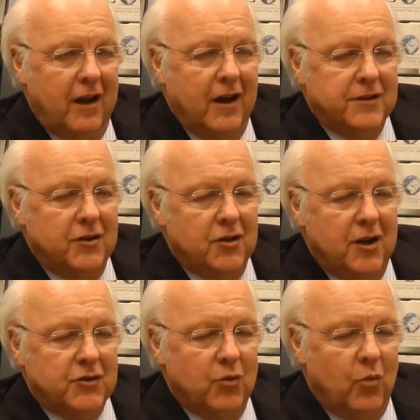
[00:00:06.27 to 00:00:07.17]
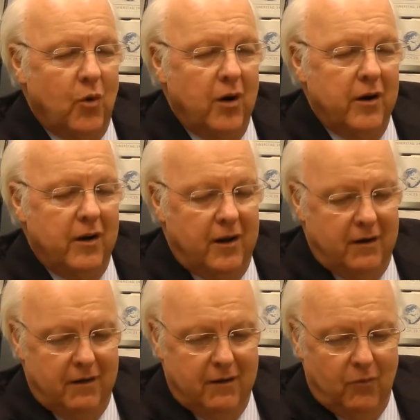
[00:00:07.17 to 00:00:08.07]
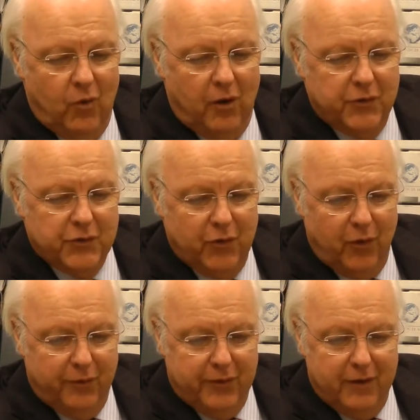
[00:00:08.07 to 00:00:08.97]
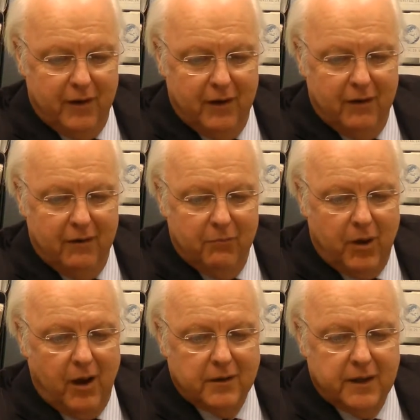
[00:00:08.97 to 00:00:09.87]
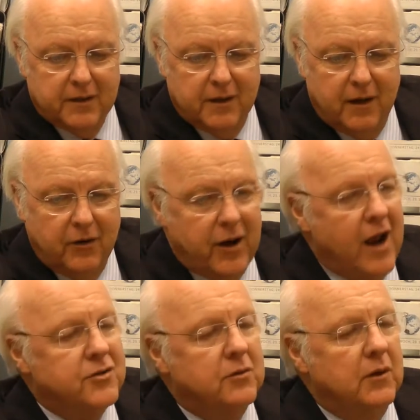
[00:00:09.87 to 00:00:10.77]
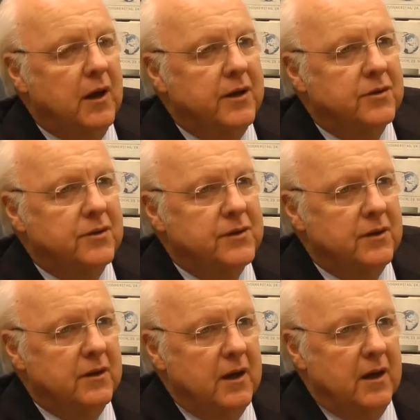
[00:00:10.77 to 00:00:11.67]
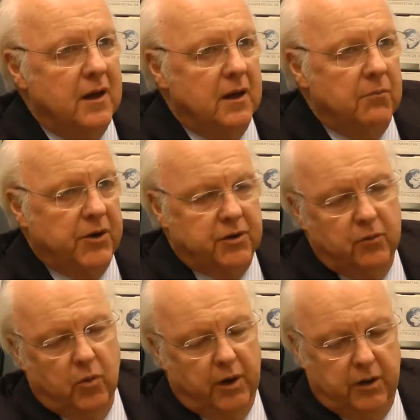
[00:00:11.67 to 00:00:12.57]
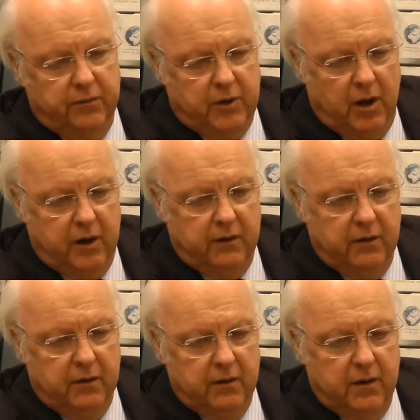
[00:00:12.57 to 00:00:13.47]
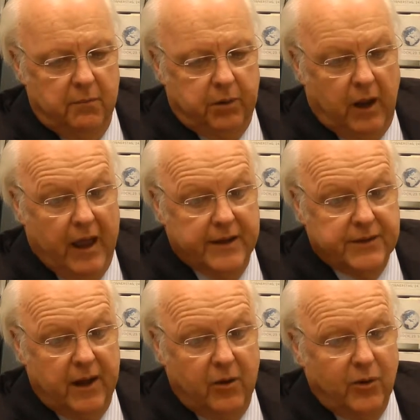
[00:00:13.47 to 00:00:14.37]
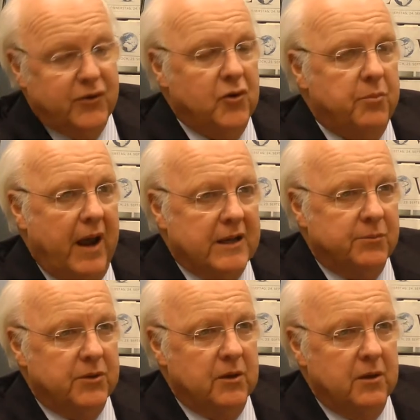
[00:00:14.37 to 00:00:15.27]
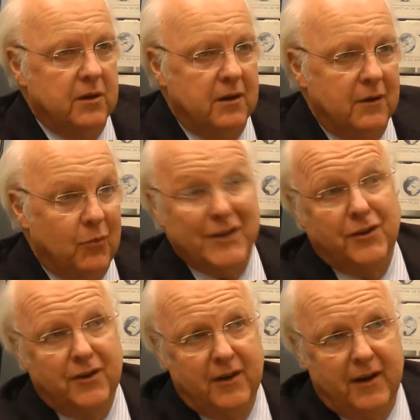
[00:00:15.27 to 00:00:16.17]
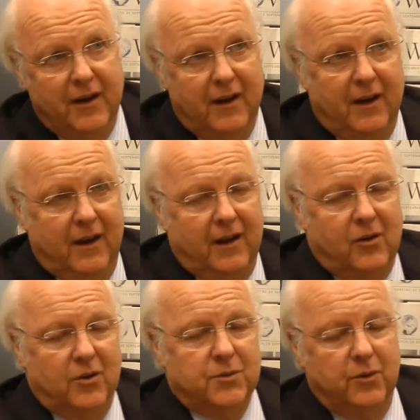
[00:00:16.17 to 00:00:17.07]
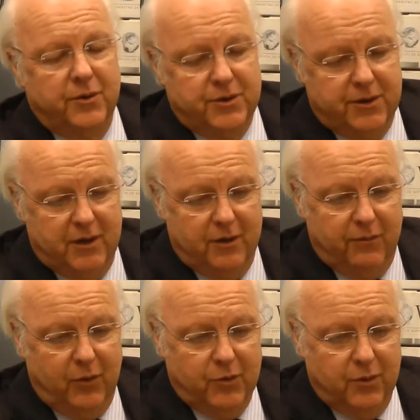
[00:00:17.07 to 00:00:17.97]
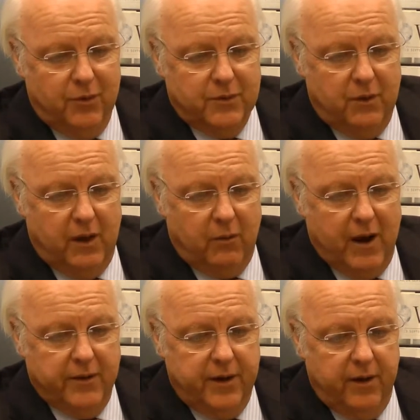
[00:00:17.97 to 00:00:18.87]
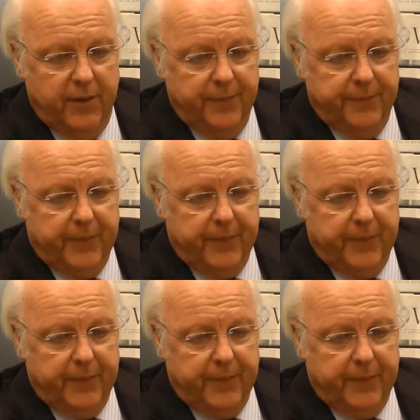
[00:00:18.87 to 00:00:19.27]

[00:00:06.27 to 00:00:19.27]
AICGS Award, and well-deserved. Politics and international relations, and much of the work you've done applies not only to the past but to the present. And of course, we're interested in the future as well around here.